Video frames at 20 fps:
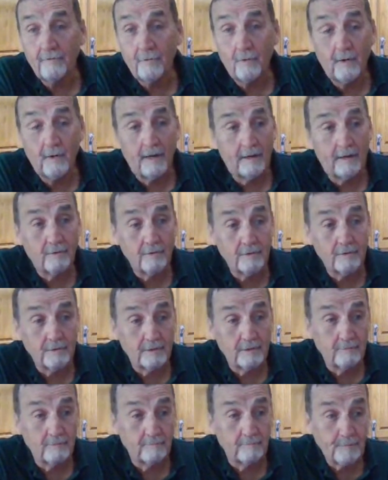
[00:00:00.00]
four hours
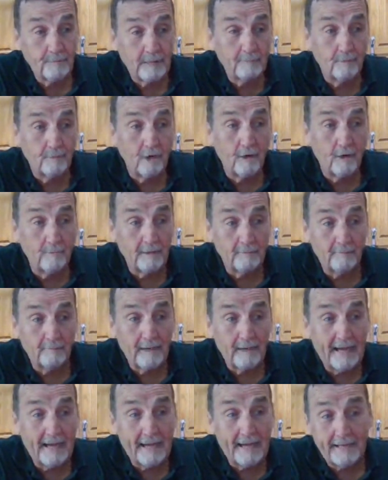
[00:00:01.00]
and brought me
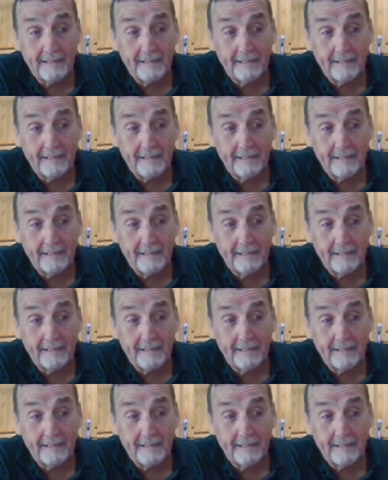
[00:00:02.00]
back.